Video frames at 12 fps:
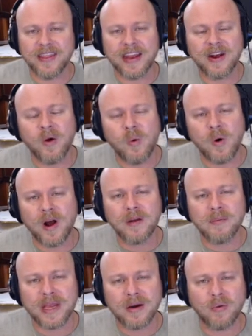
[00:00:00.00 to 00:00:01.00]
They don't want to
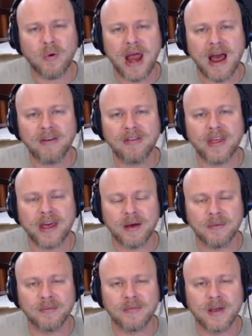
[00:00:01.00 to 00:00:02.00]
be around them.
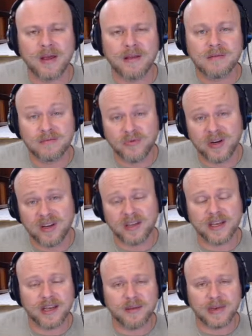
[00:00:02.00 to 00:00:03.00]

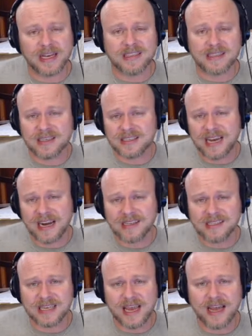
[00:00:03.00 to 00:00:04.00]
Really, I mean, it's kind of
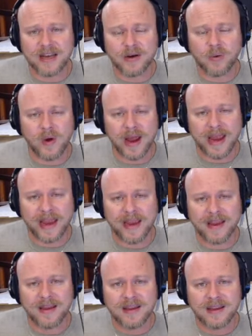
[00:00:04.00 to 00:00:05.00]
sad in a way.
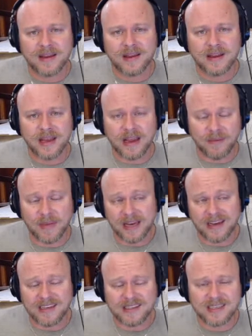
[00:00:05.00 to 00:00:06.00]
I mean,
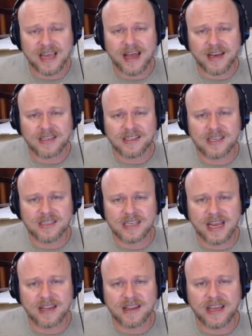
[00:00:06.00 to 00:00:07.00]
it is sad. It's a
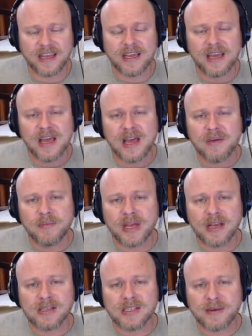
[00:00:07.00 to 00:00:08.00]
sad thing
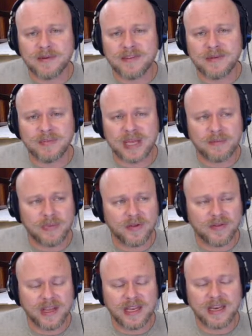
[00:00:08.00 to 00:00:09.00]
because some of them people
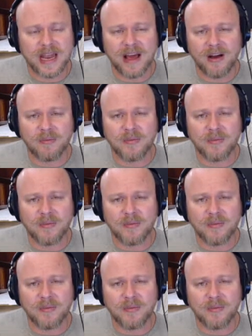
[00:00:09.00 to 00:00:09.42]
need help.